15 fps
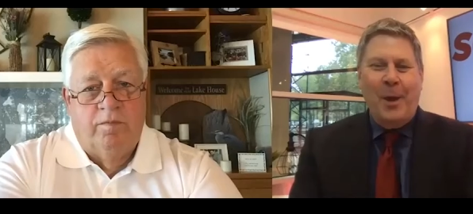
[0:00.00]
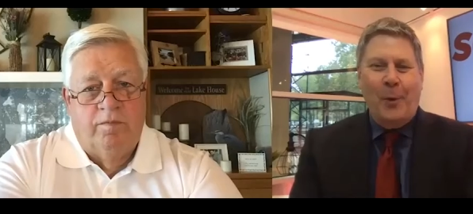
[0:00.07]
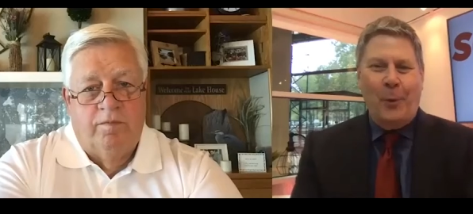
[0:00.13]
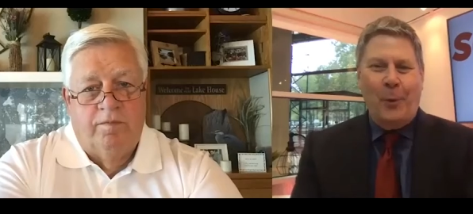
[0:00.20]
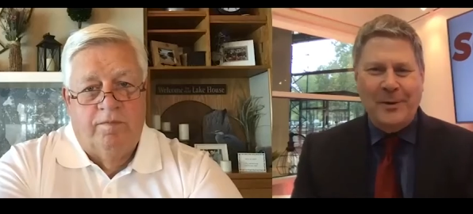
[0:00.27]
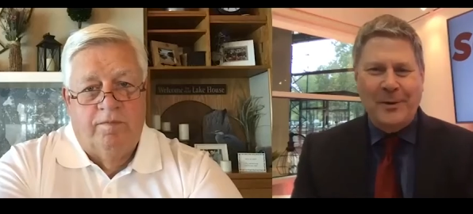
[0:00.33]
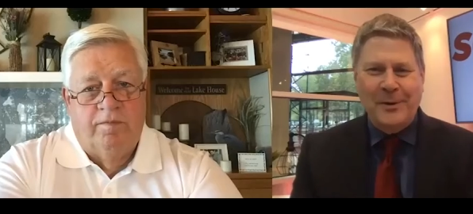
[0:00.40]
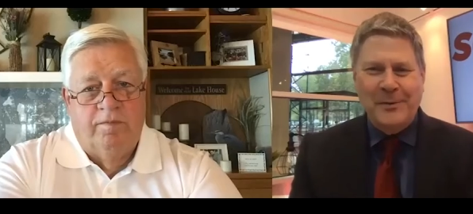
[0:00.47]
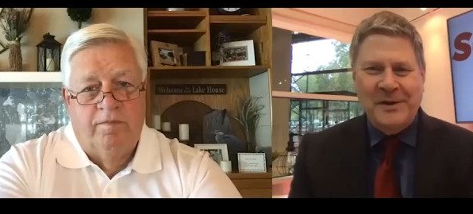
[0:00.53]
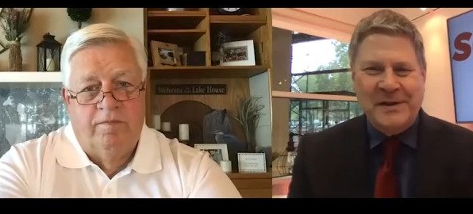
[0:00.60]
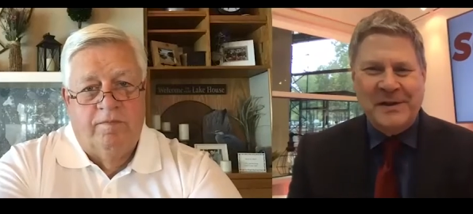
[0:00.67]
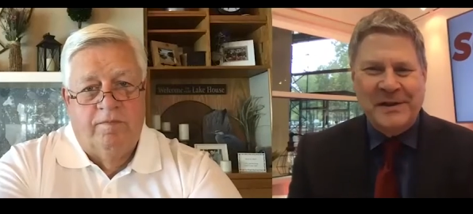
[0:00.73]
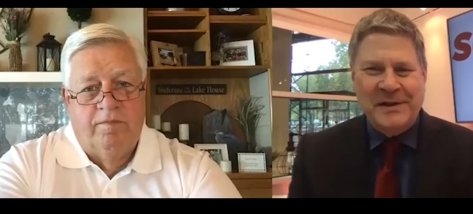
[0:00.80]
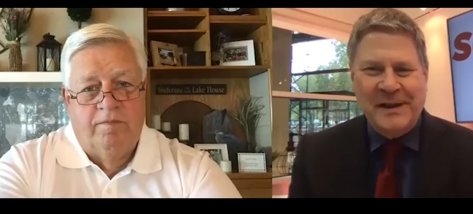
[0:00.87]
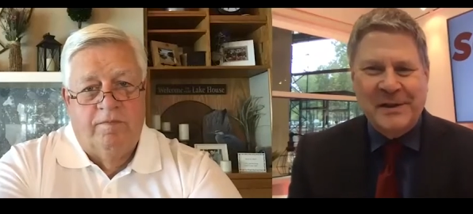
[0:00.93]
Speaker 1: Welcome to
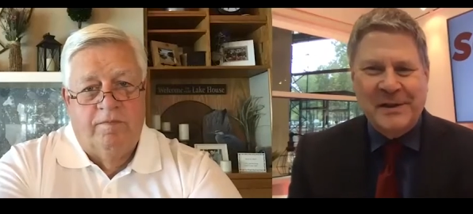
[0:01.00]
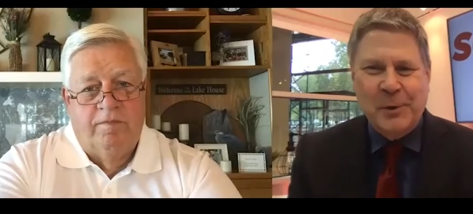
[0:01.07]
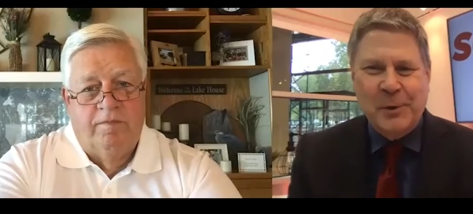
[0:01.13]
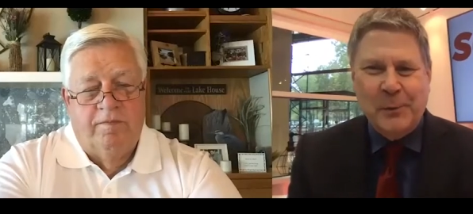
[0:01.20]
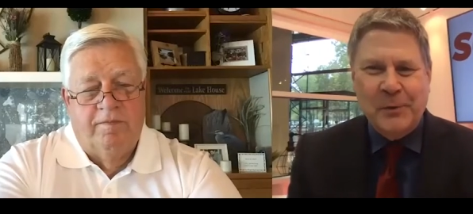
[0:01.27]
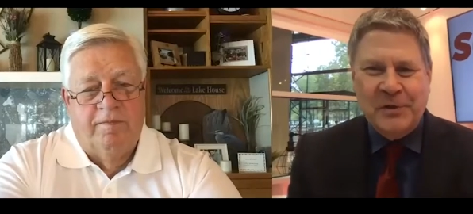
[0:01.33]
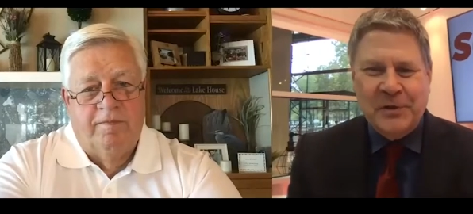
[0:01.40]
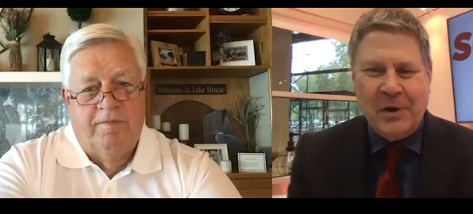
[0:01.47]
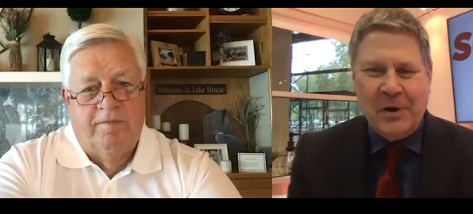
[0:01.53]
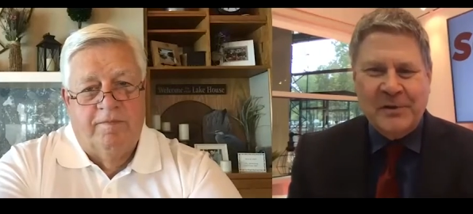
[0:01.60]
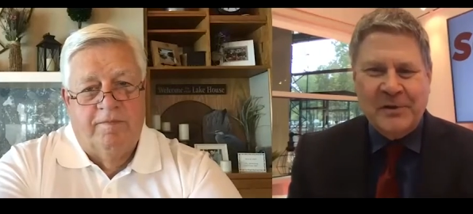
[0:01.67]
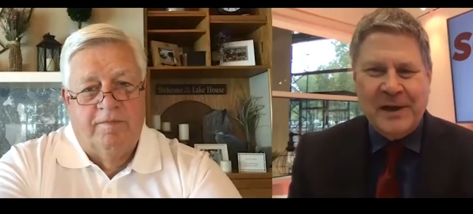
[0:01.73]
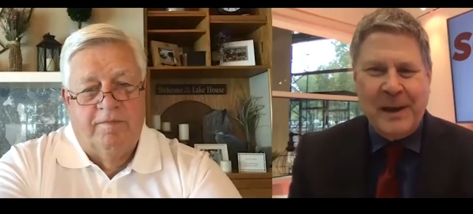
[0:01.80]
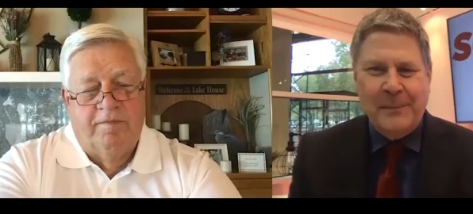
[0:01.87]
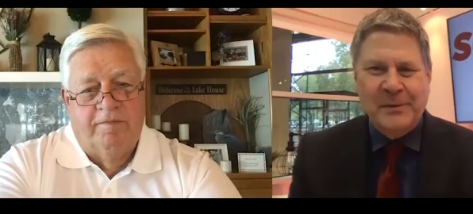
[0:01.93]
Success Superstars,
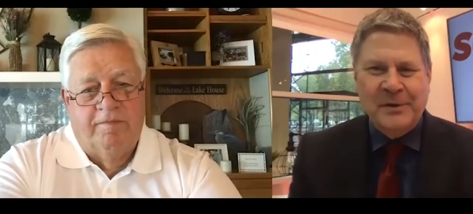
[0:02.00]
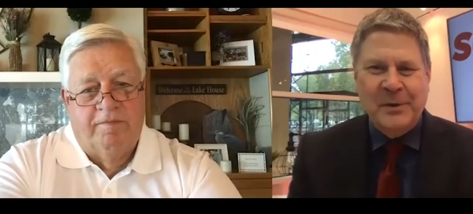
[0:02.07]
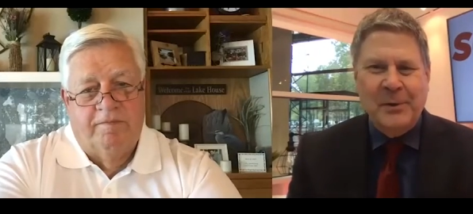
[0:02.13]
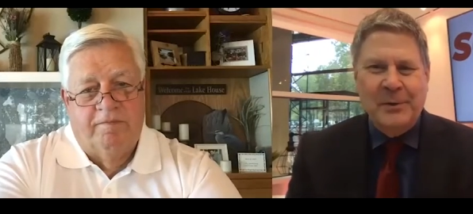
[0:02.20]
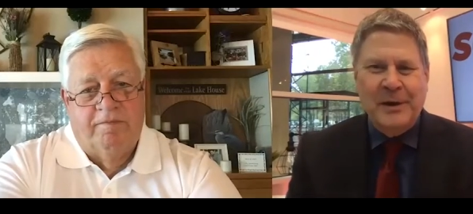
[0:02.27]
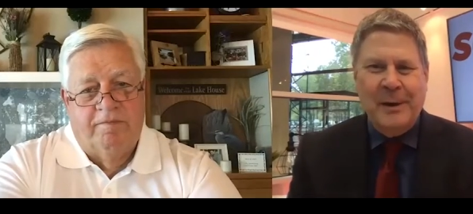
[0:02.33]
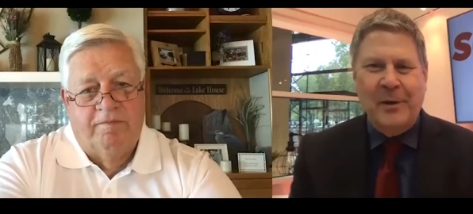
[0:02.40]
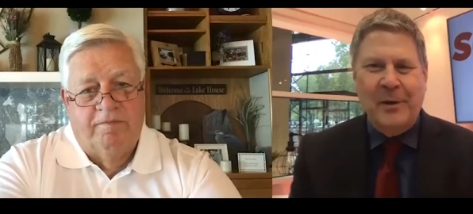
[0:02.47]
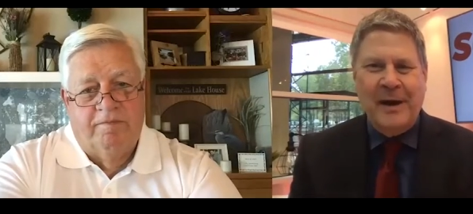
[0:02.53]
episode number